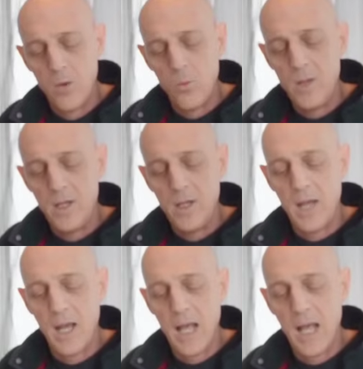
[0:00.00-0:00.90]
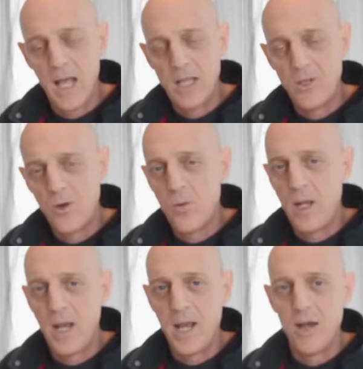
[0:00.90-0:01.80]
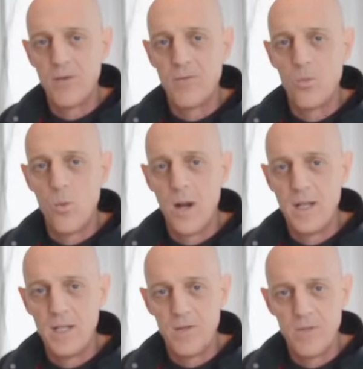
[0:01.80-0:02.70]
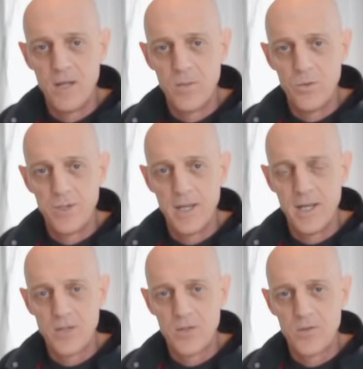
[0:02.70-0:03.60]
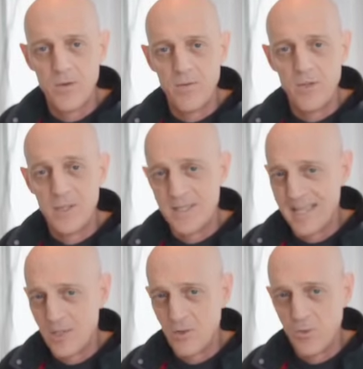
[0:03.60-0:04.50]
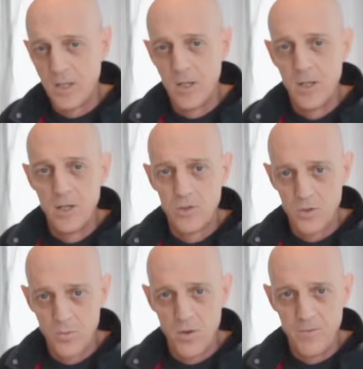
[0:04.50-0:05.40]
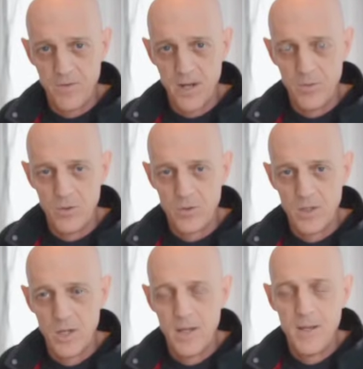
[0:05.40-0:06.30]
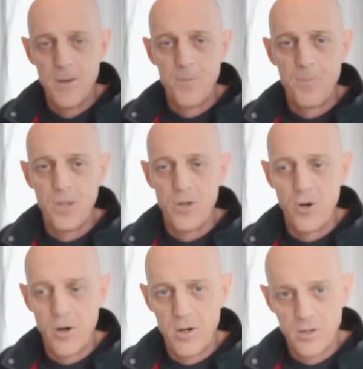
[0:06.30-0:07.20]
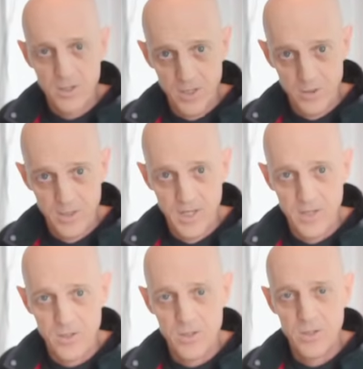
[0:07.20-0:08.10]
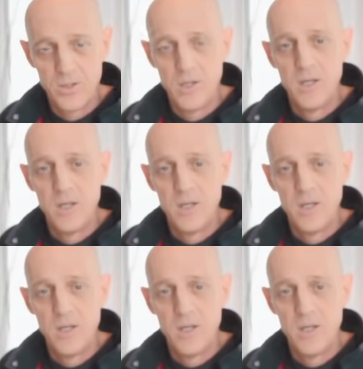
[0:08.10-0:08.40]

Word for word: We don't have widely available tests of the sensory small fibers. There are such tests